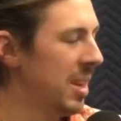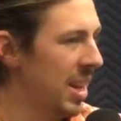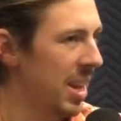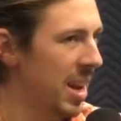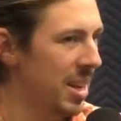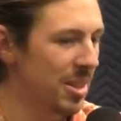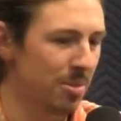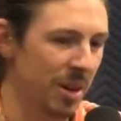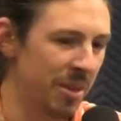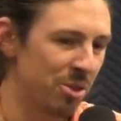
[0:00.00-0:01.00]
Hey guys,
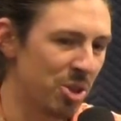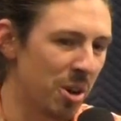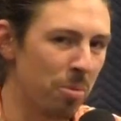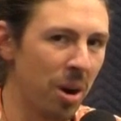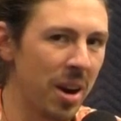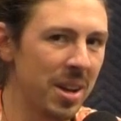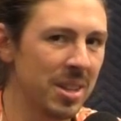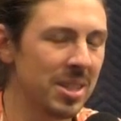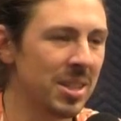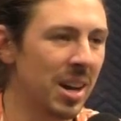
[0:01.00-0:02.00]
my name is Sean Bryant.